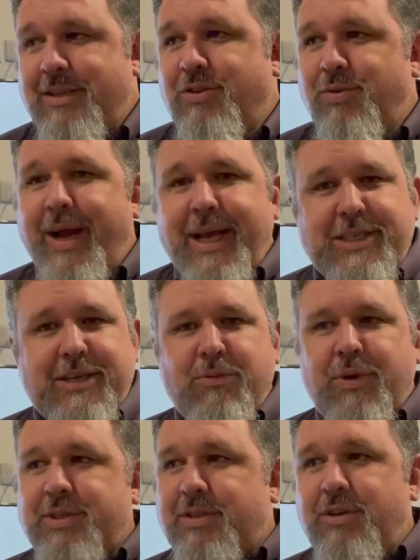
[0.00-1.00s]
dress,
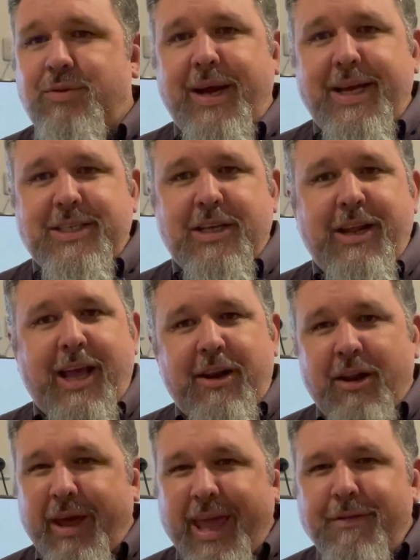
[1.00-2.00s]
and what's the dress,
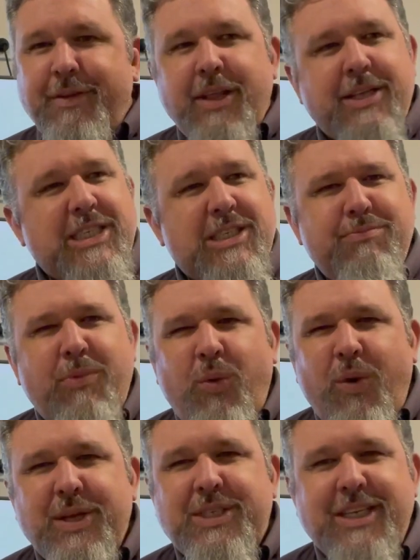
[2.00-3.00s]
and even the
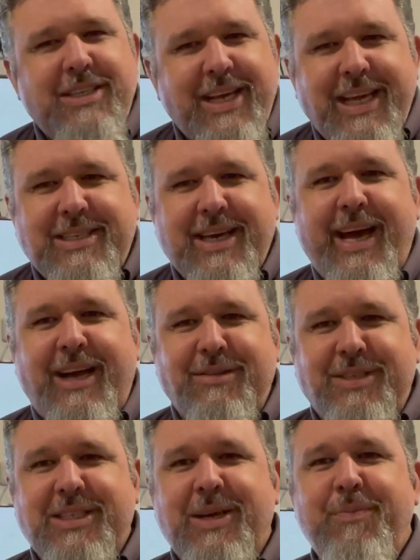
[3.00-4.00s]
smallest of
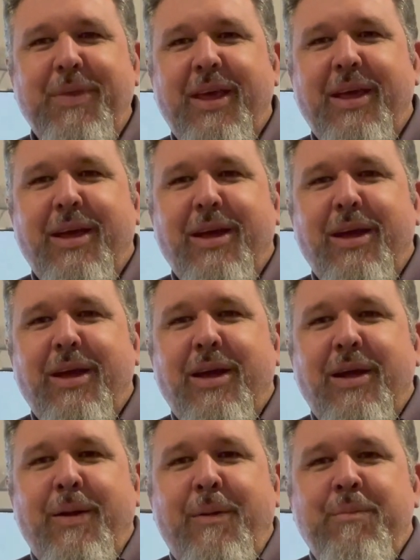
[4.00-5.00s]
details.
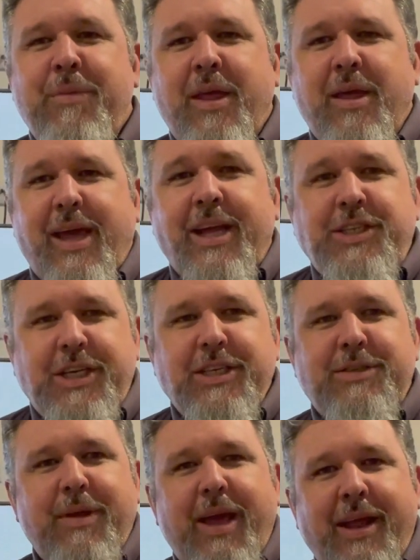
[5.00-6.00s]
And
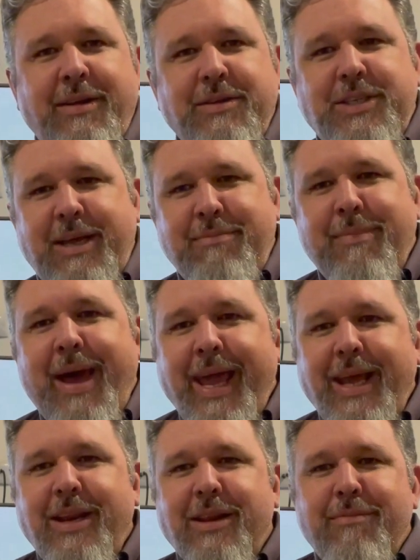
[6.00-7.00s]
she's
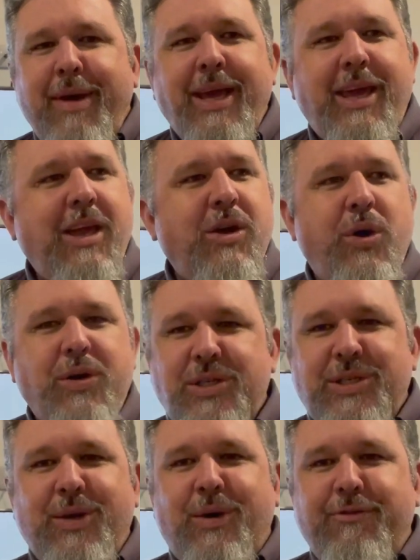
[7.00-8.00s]
making
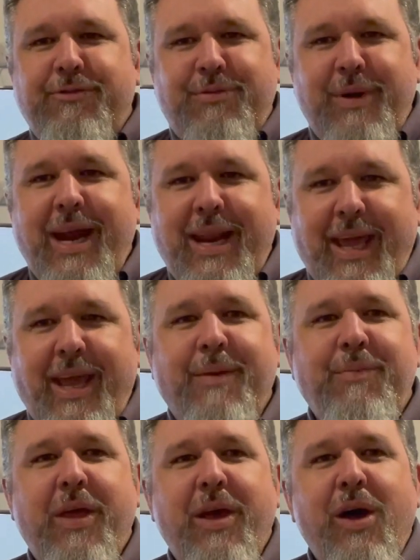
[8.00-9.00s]
herself ready
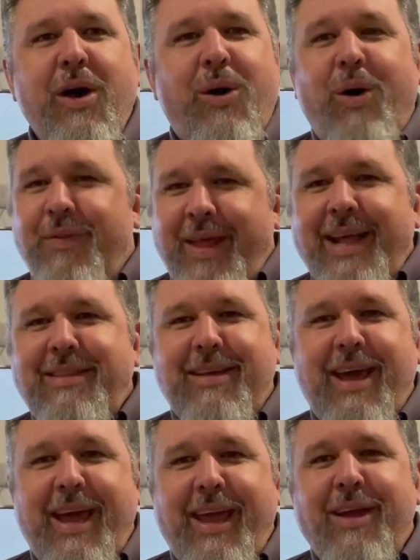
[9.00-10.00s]
on that
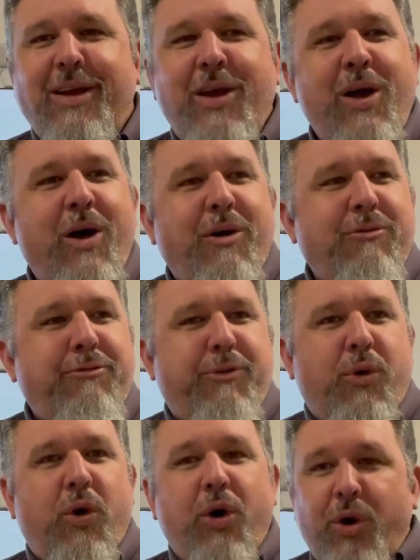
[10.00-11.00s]
day
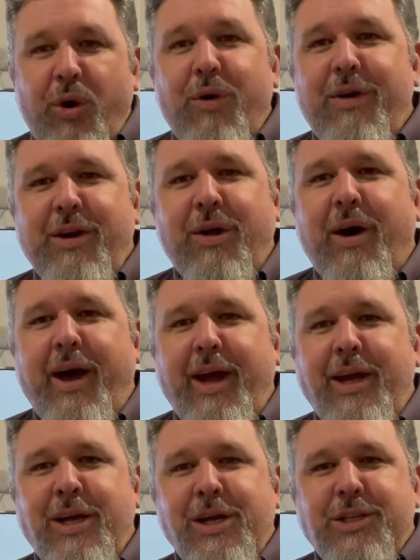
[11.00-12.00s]
for her and
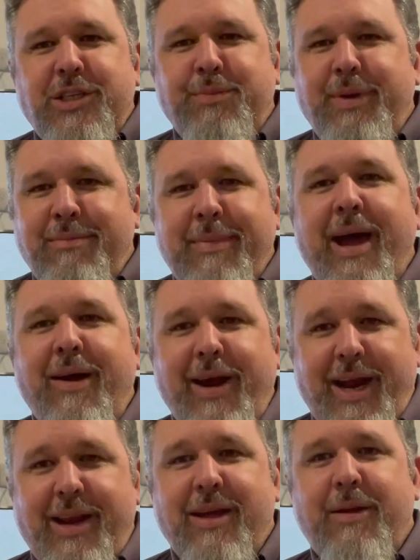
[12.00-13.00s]
I to be
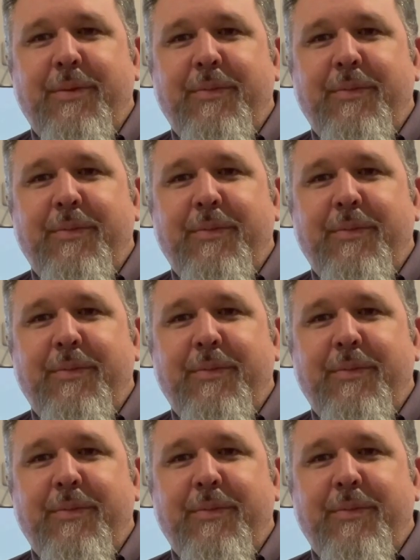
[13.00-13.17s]
married.